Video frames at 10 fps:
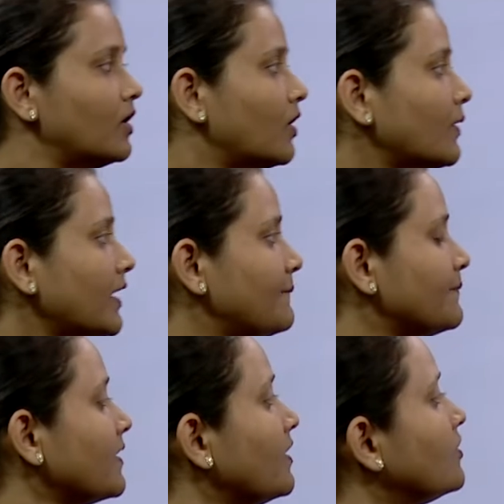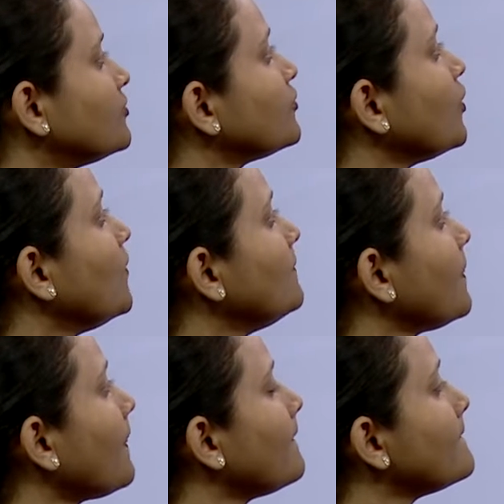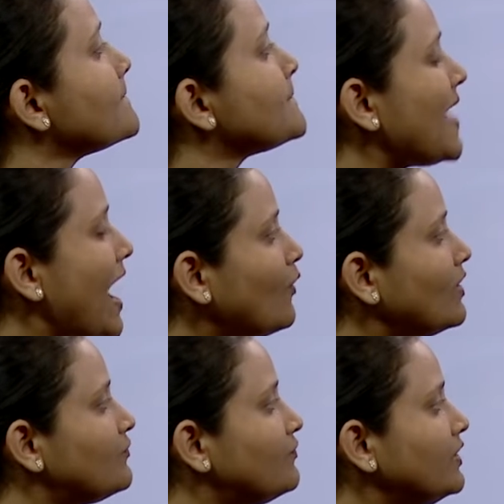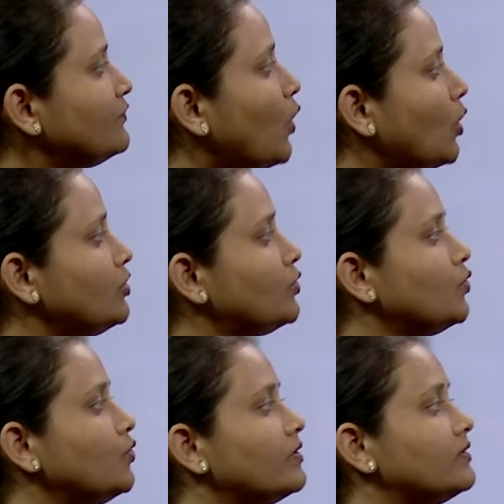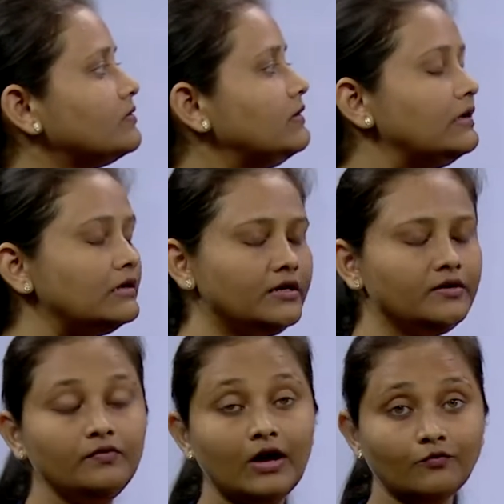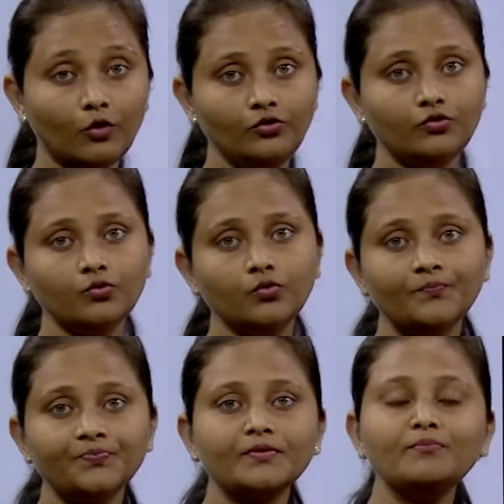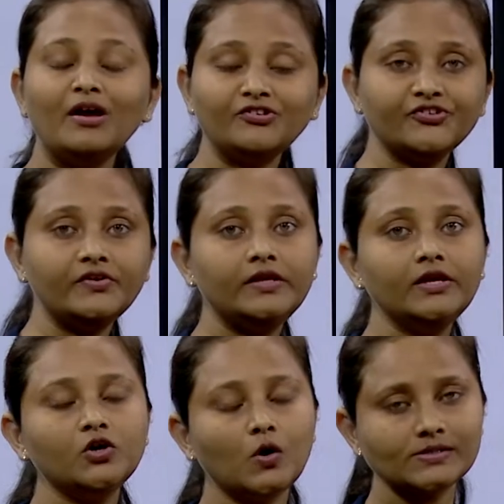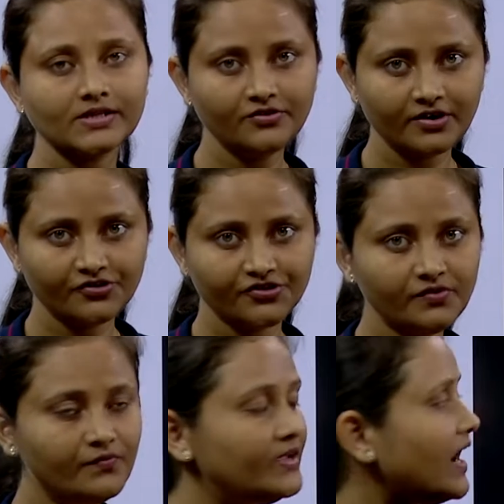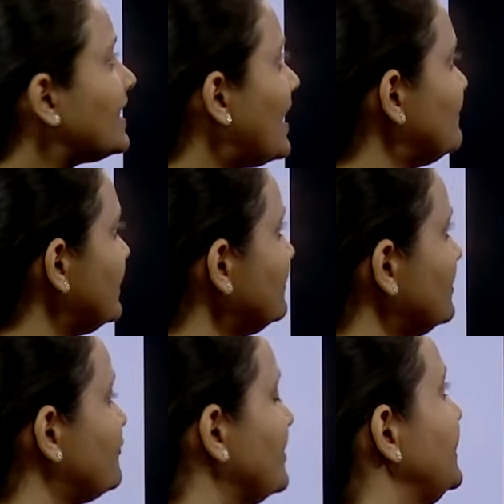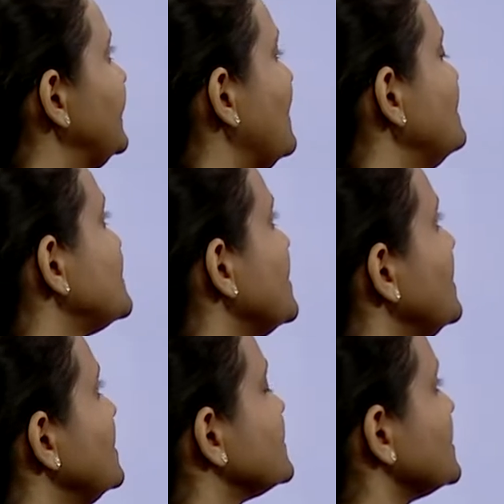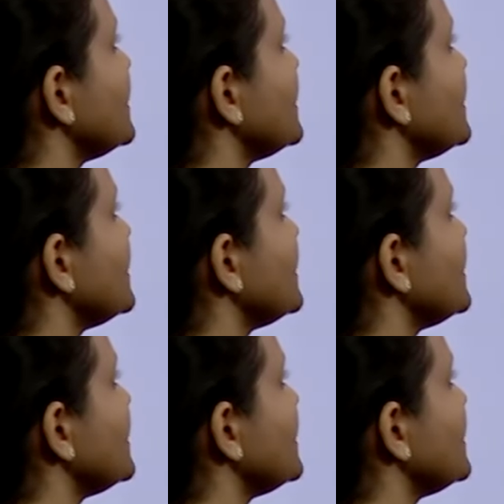Okay, so now if we want to we are going to measure the concentration, we are having different terms such